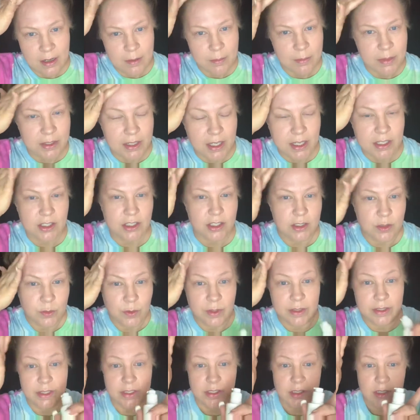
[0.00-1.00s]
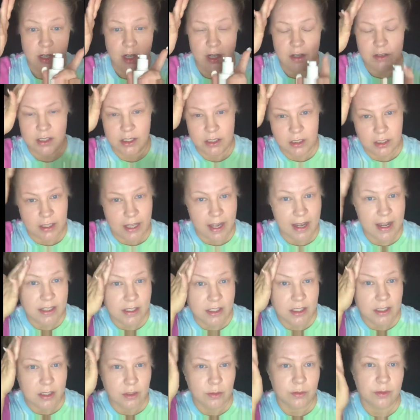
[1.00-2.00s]
But that's just what this calls it, glass,
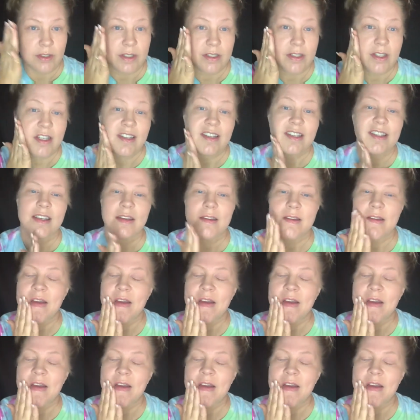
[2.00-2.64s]
and it really does